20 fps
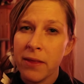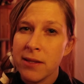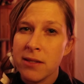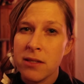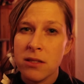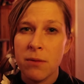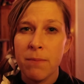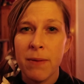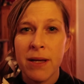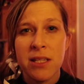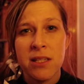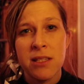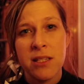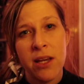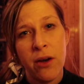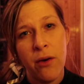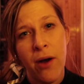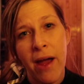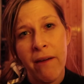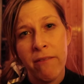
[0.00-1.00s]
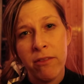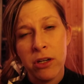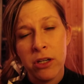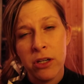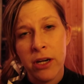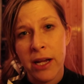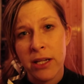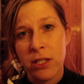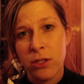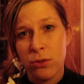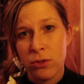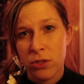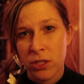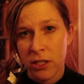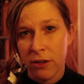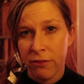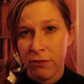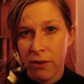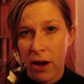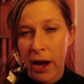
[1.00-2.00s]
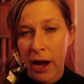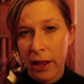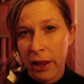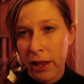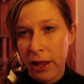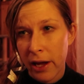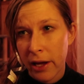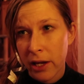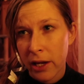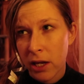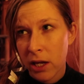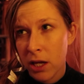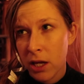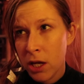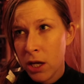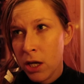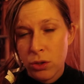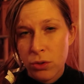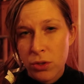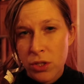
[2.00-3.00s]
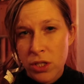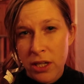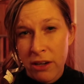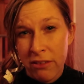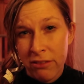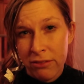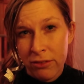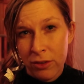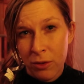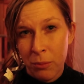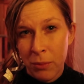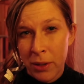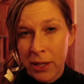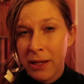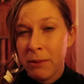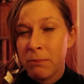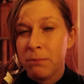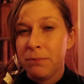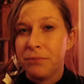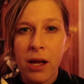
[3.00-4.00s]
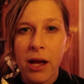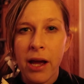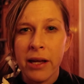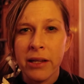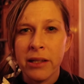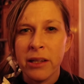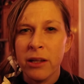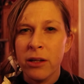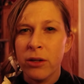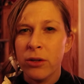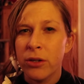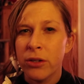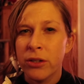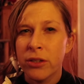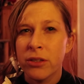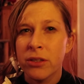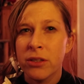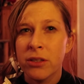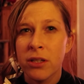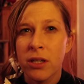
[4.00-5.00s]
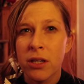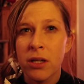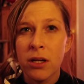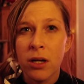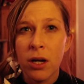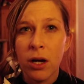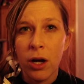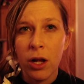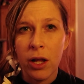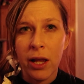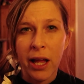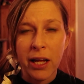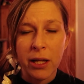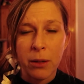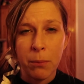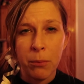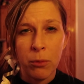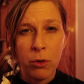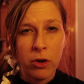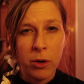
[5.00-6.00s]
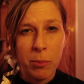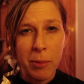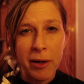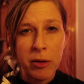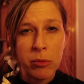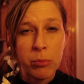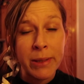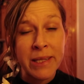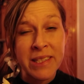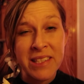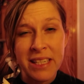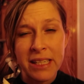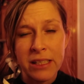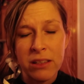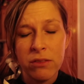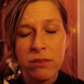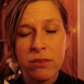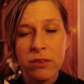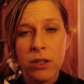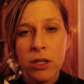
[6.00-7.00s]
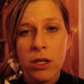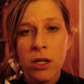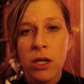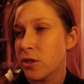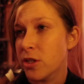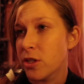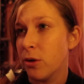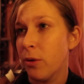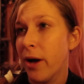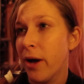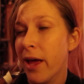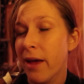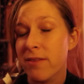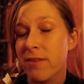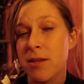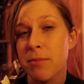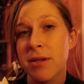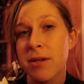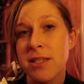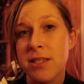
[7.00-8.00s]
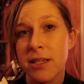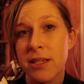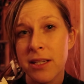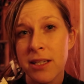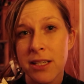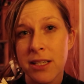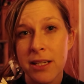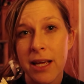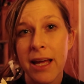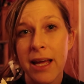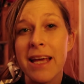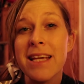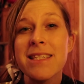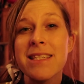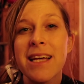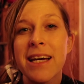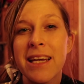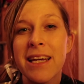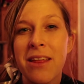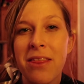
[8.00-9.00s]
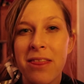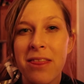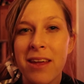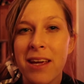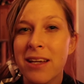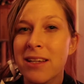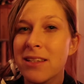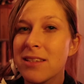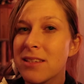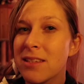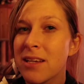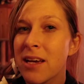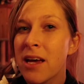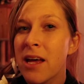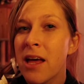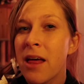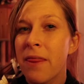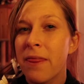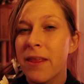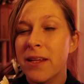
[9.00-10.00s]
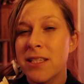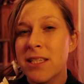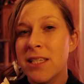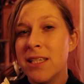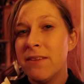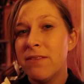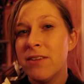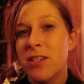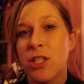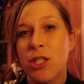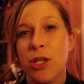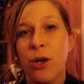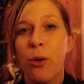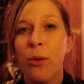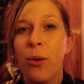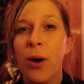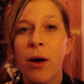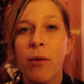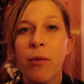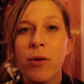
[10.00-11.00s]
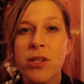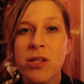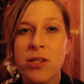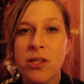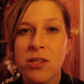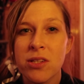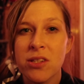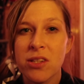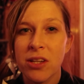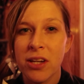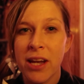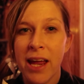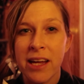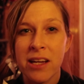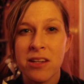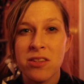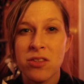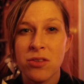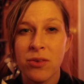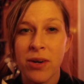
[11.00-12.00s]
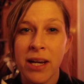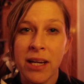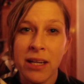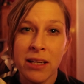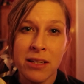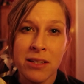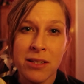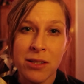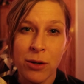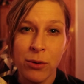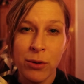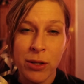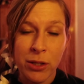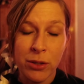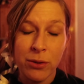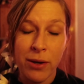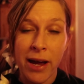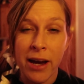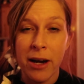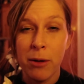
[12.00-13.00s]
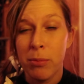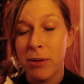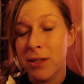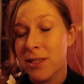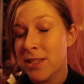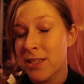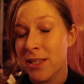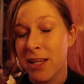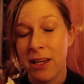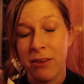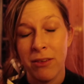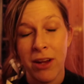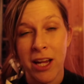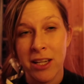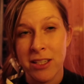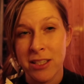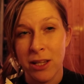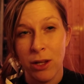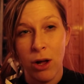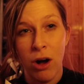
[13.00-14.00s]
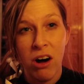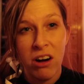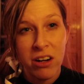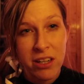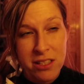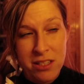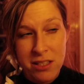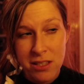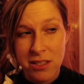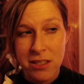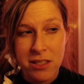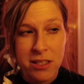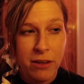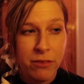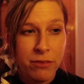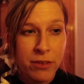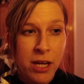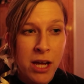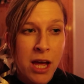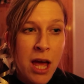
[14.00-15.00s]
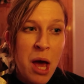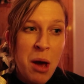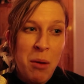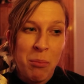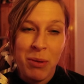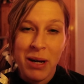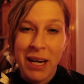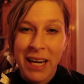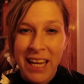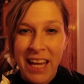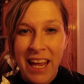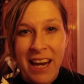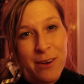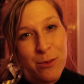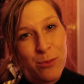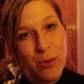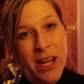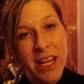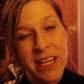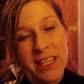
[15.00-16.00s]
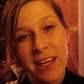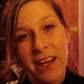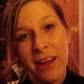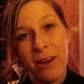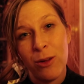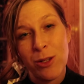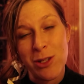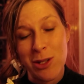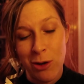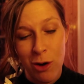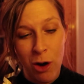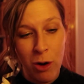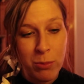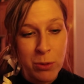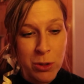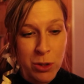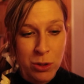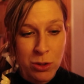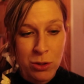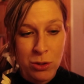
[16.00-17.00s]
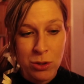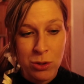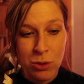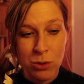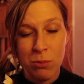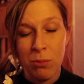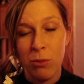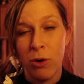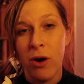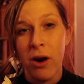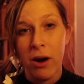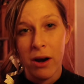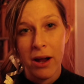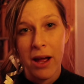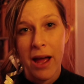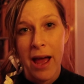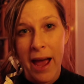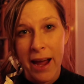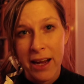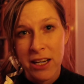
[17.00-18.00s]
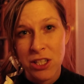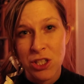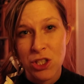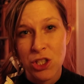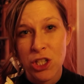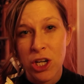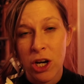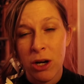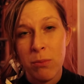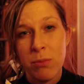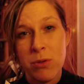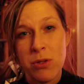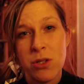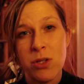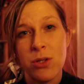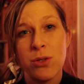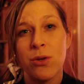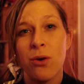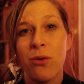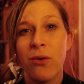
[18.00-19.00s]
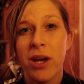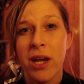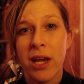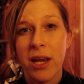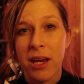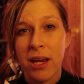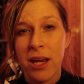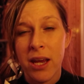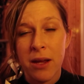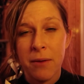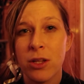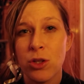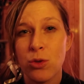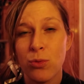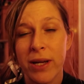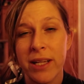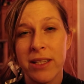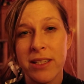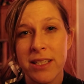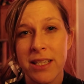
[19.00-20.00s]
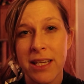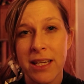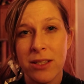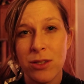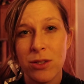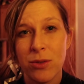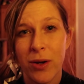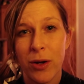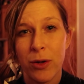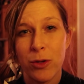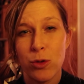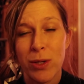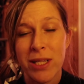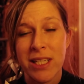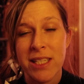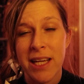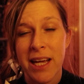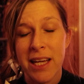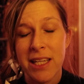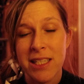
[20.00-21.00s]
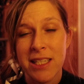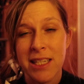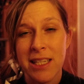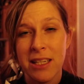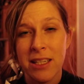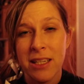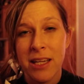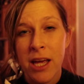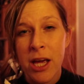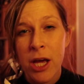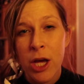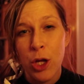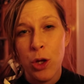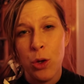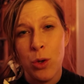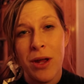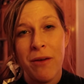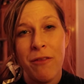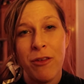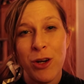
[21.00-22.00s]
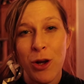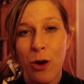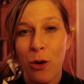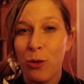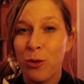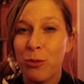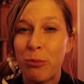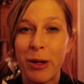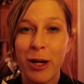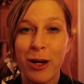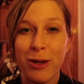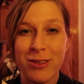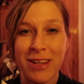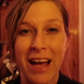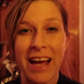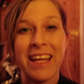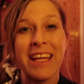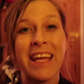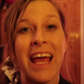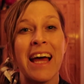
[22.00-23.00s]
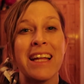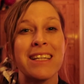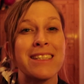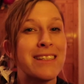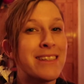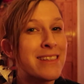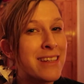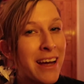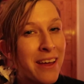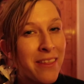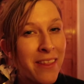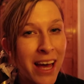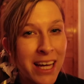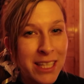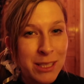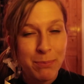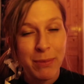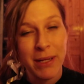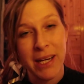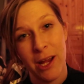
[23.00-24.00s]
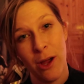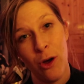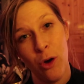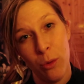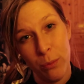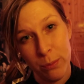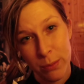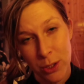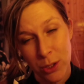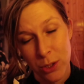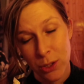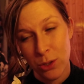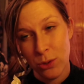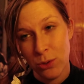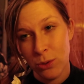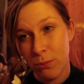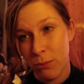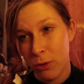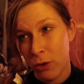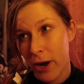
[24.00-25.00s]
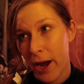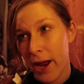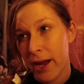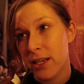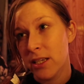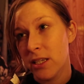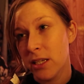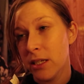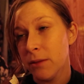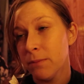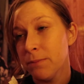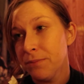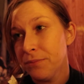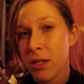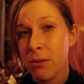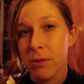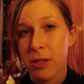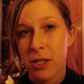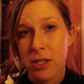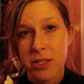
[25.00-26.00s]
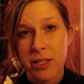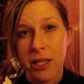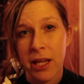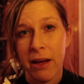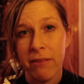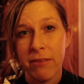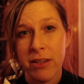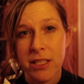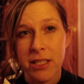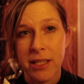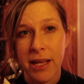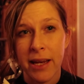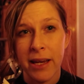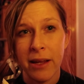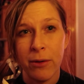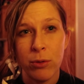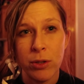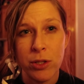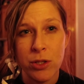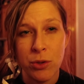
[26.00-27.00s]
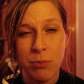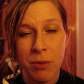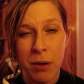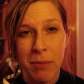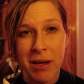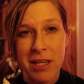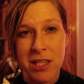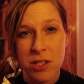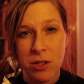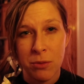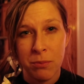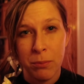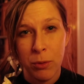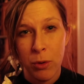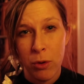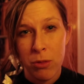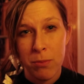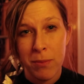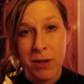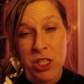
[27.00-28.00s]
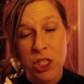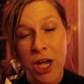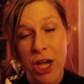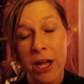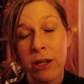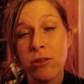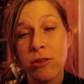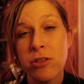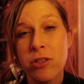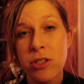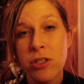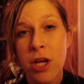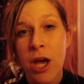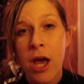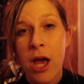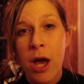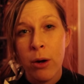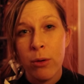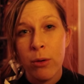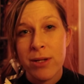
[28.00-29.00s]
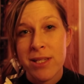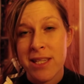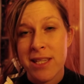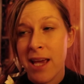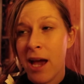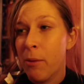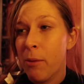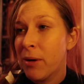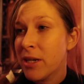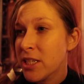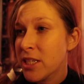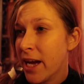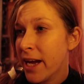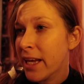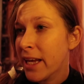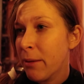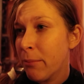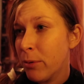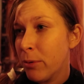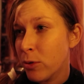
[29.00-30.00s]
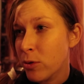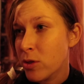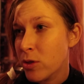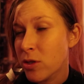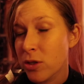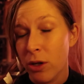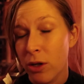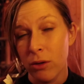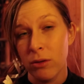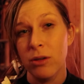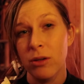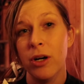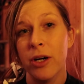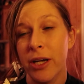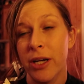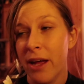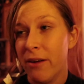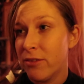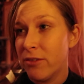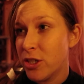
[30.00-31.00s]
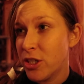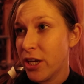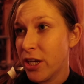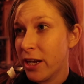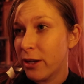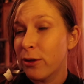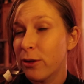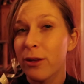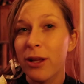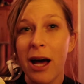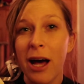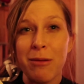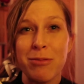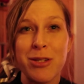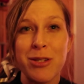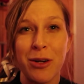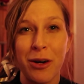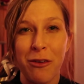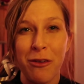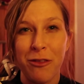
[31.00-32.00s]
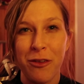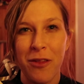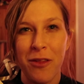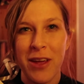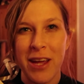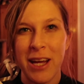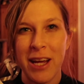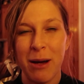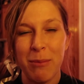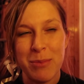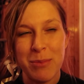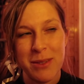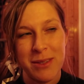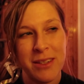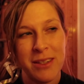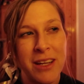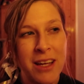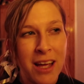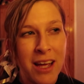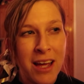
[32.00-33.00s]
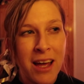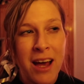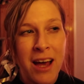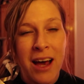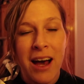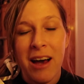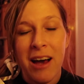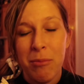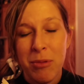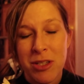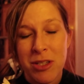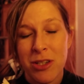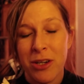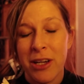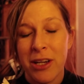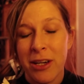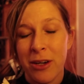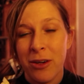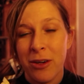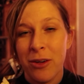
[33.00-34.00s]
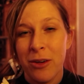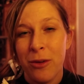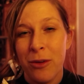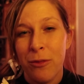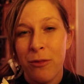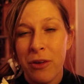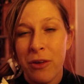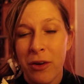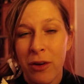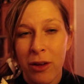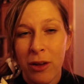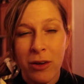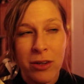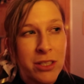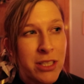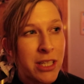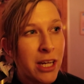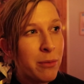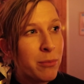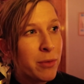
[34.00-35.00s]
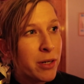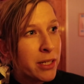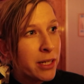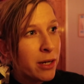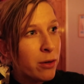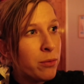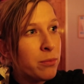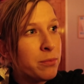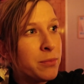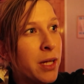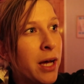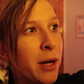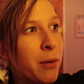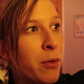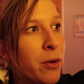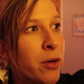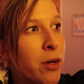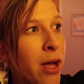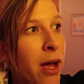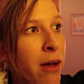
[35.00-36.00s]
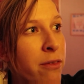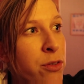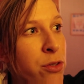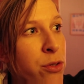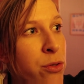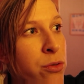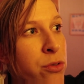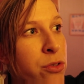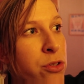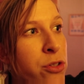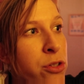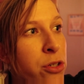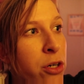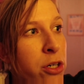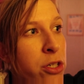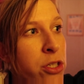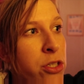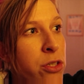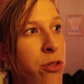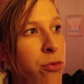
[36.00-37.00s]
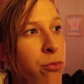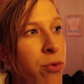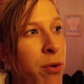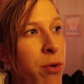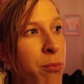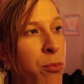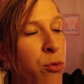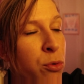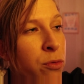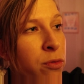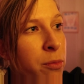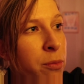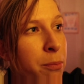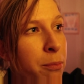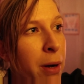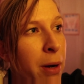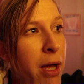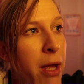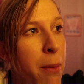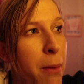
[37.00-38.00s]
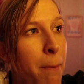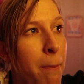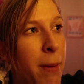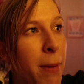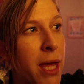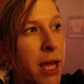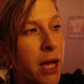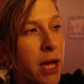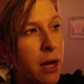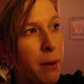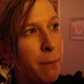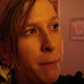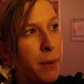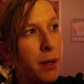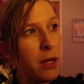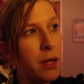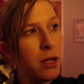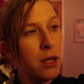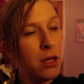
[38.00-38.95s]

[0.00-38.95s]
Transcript: this the best year ever and do stuff I like, do stuff for me, and learn a lot more about myself. Also, I have some exciting things. The TV show I was an extra in is going to air, but it's not until August and stuff. But I cannot wait. I also hope to do more acting jobs during 2018. You never know, because I can't decide that. But I hope to do more acting, because I love it. And I will do my best on both my channels. We'll see how much I can post on every channel. I'm sorry for the hiccups. I've been talking a very long time right now. I'm gonna have to start remove my makeup.